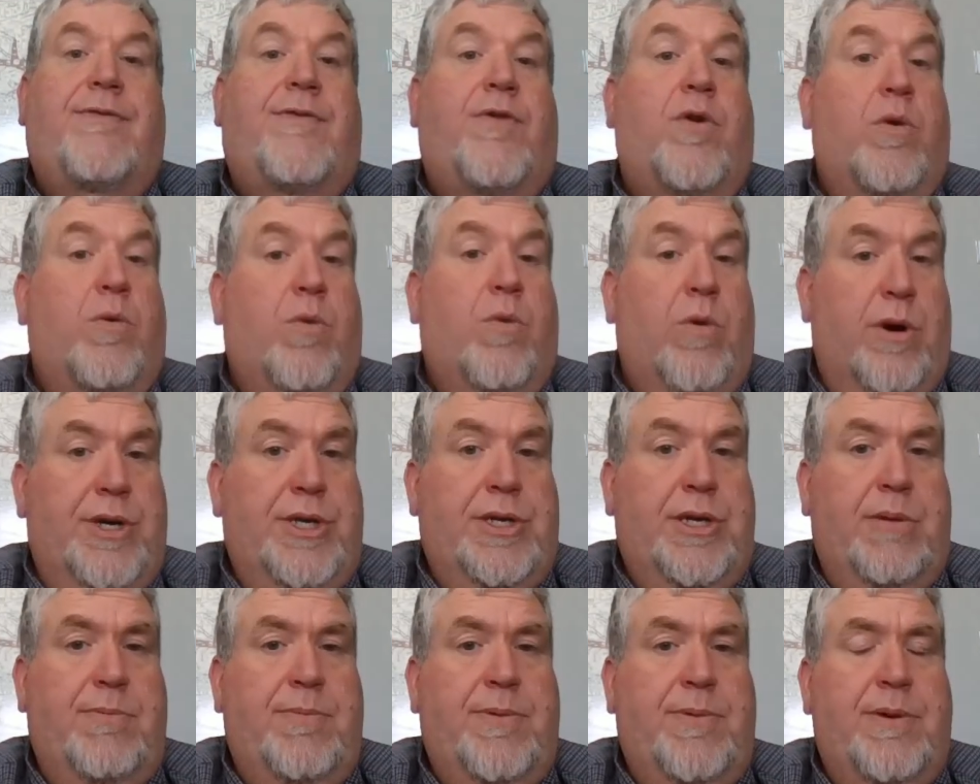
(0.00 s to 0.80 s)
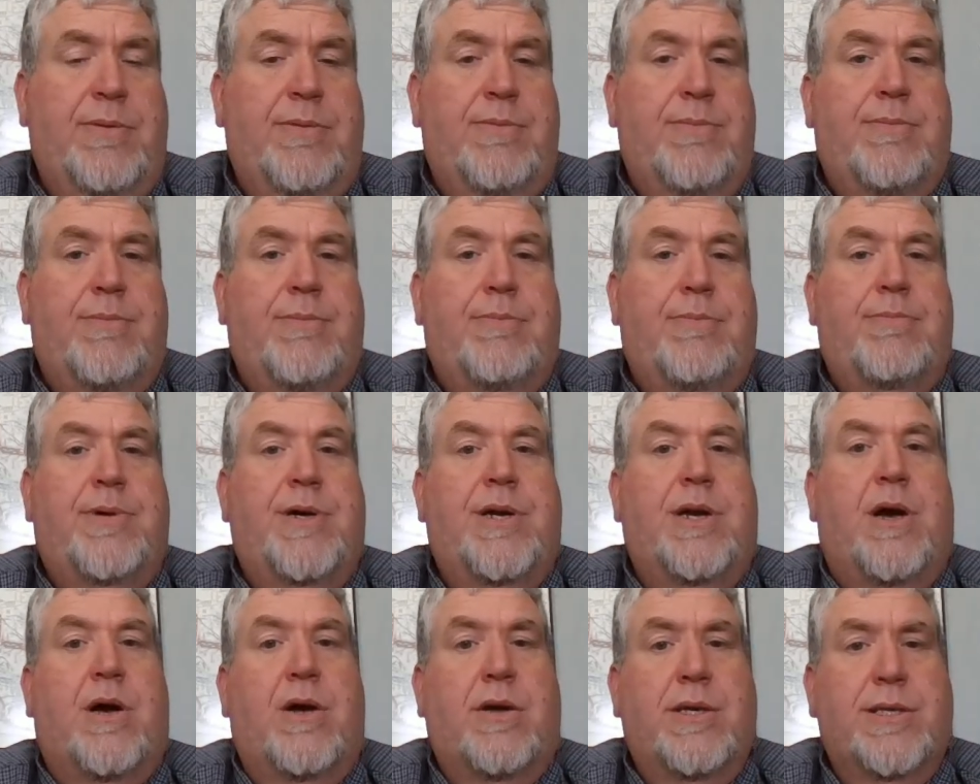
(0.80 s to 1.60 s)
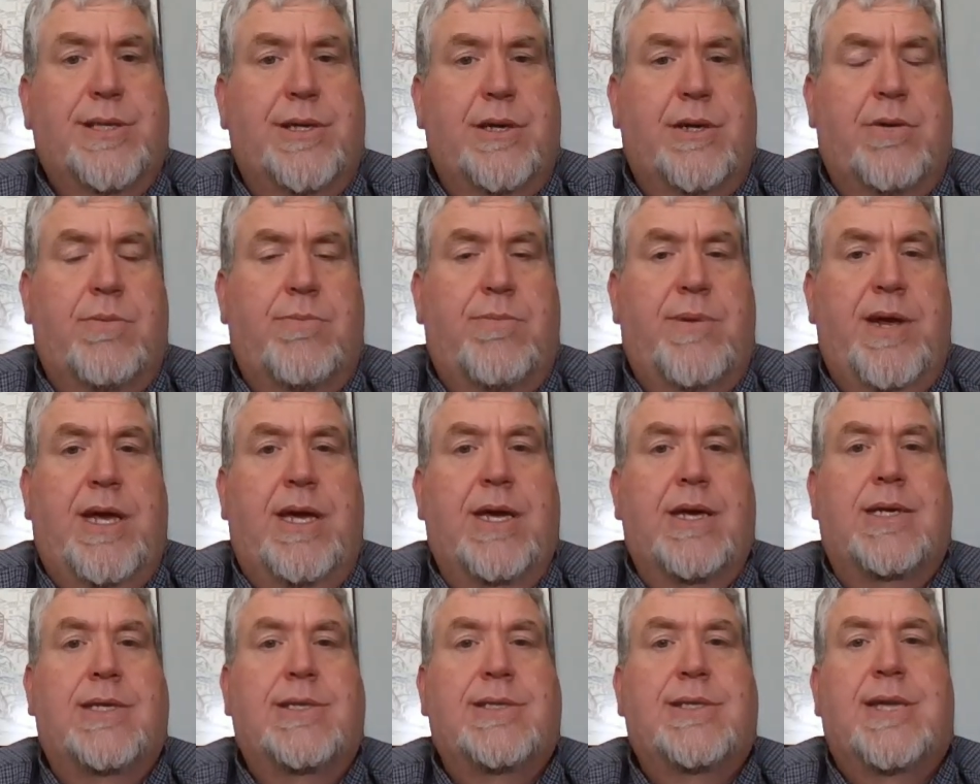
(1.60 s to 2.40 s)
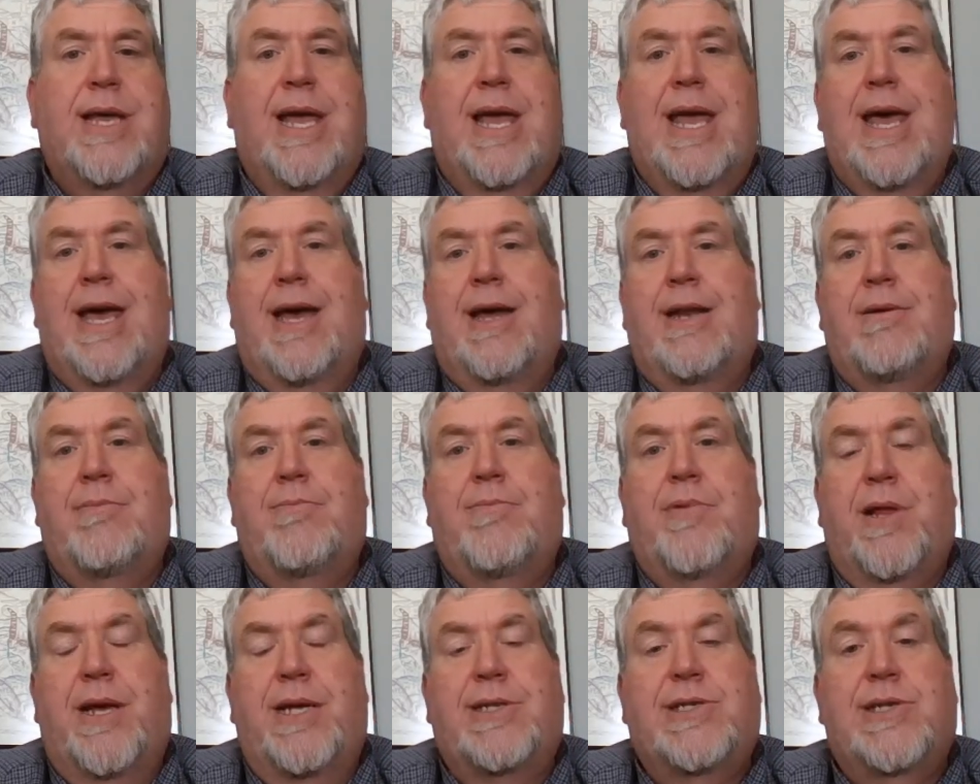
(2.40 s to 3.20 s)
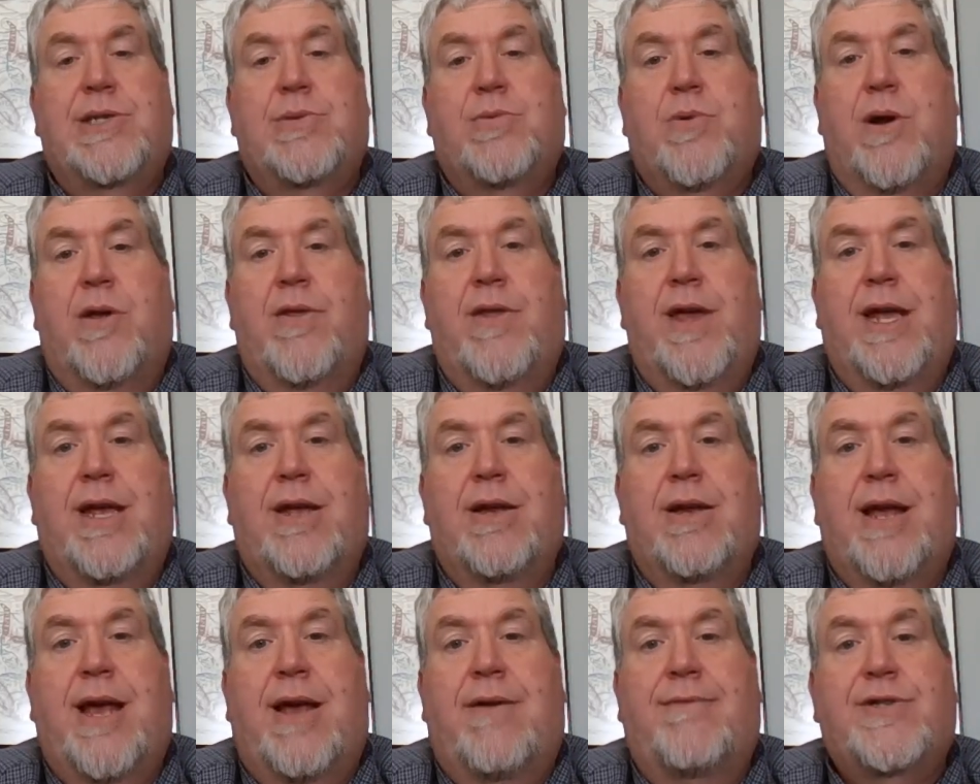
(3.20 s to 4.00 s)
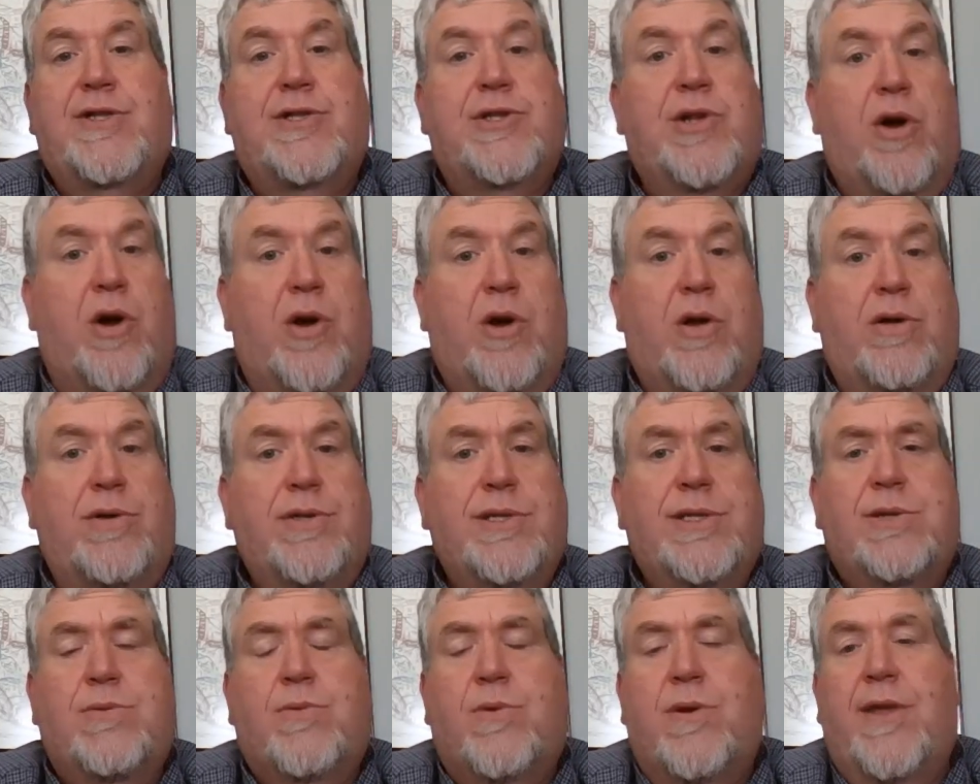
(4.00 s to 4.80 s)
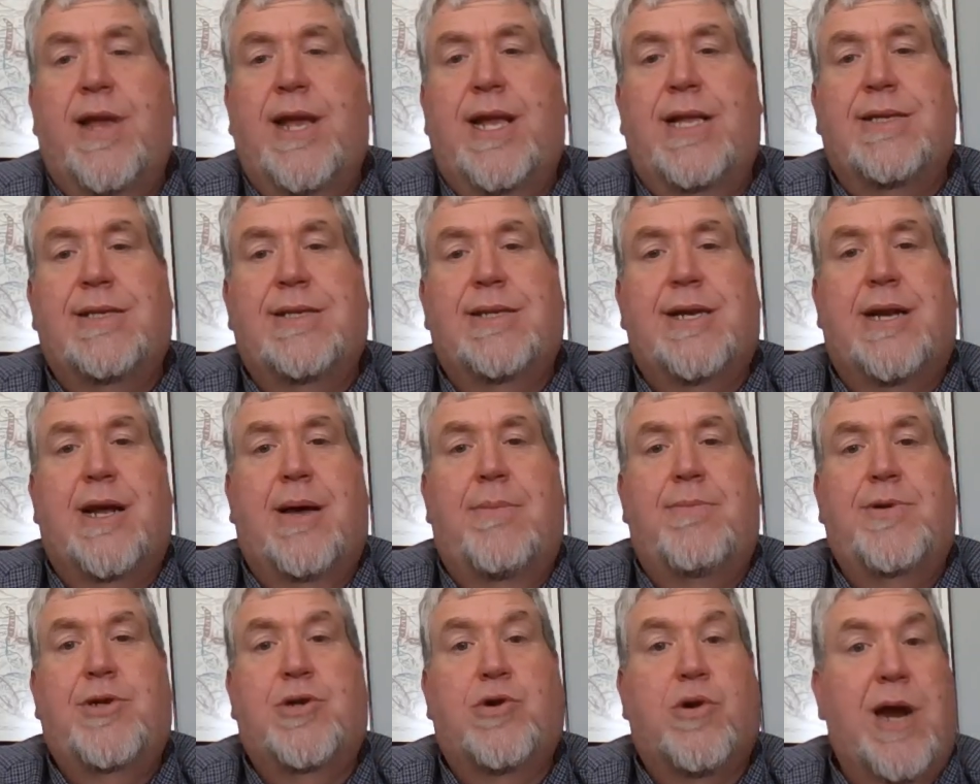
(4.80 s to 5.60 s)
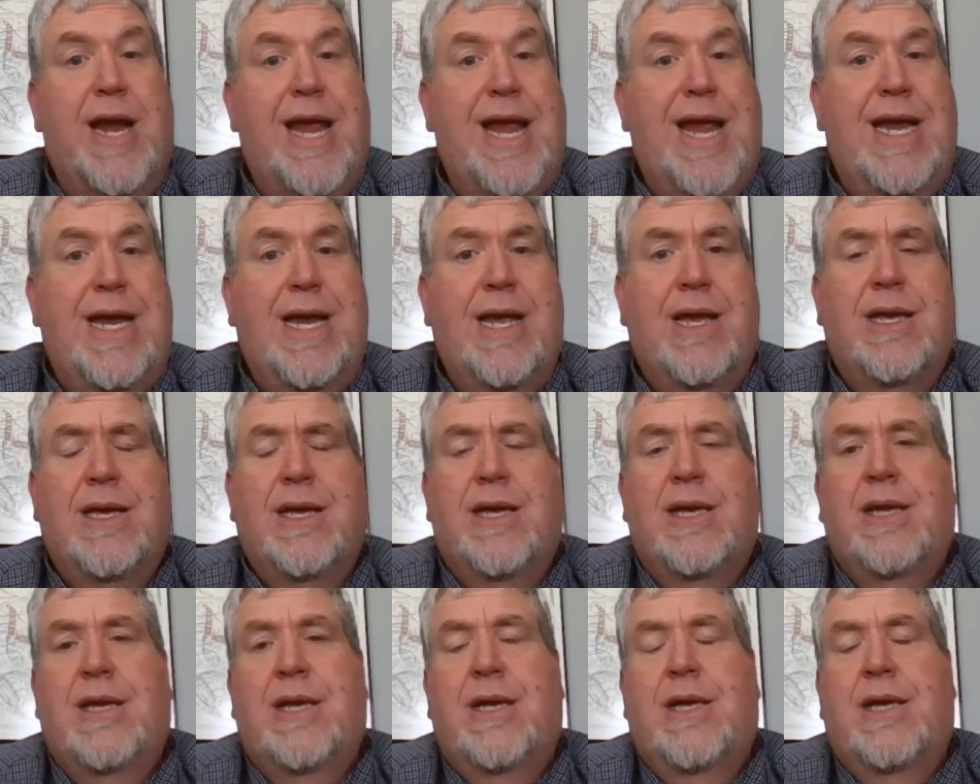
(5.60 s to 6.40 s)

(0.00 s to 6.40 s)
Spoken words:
for worship, but also because they had places where they could have stalls, where they could set up trade,